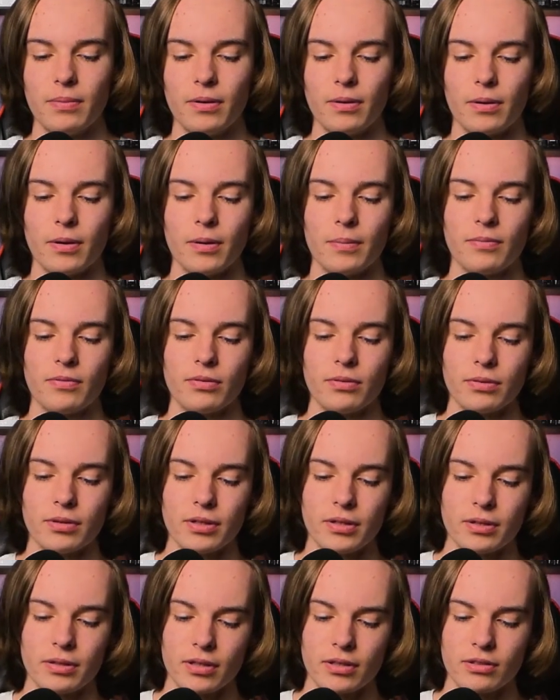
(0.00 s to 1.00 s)
but
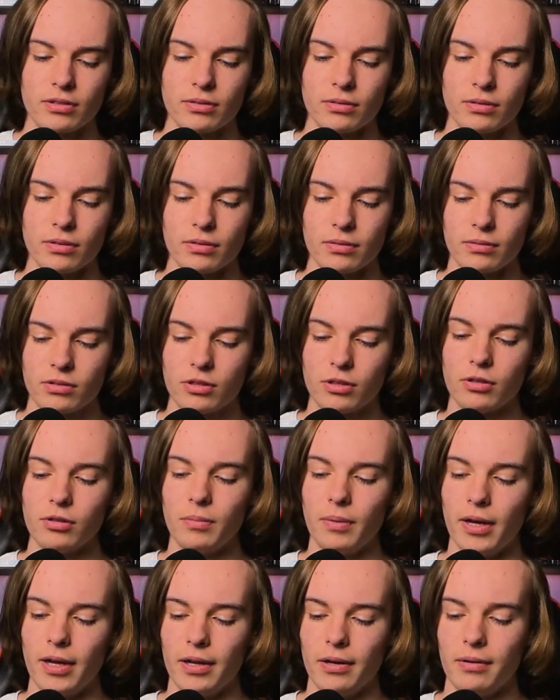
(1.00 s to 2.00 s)
hopefully that's not too
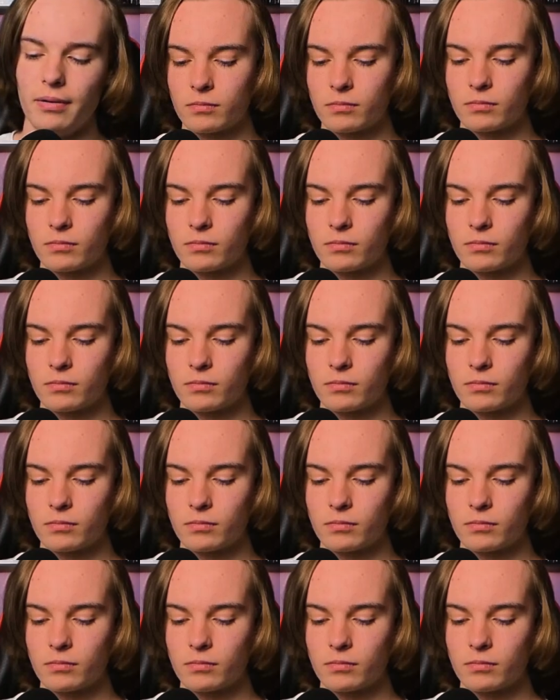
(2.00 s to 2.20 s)
bad.